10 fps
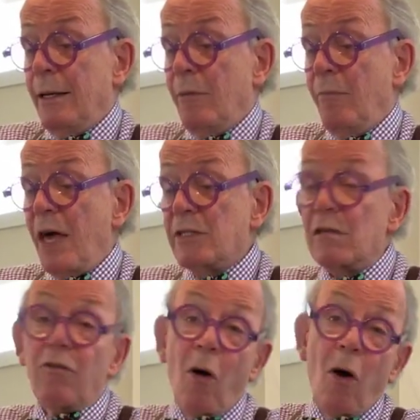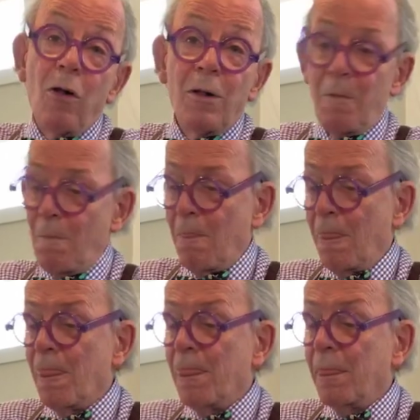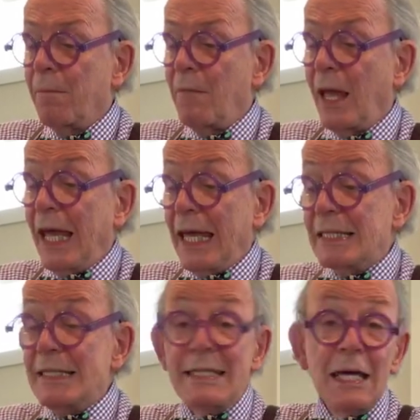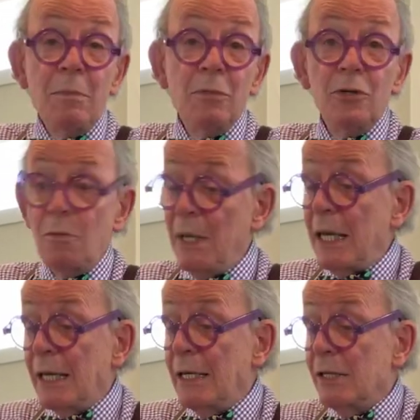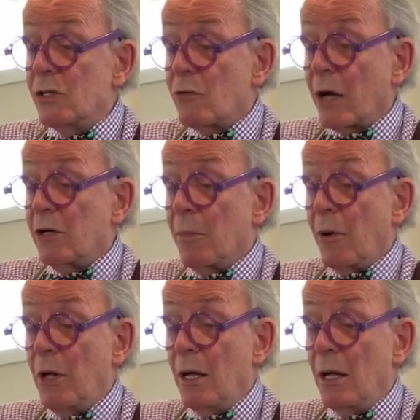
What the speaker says: Best of all, it seemed to be indestructible.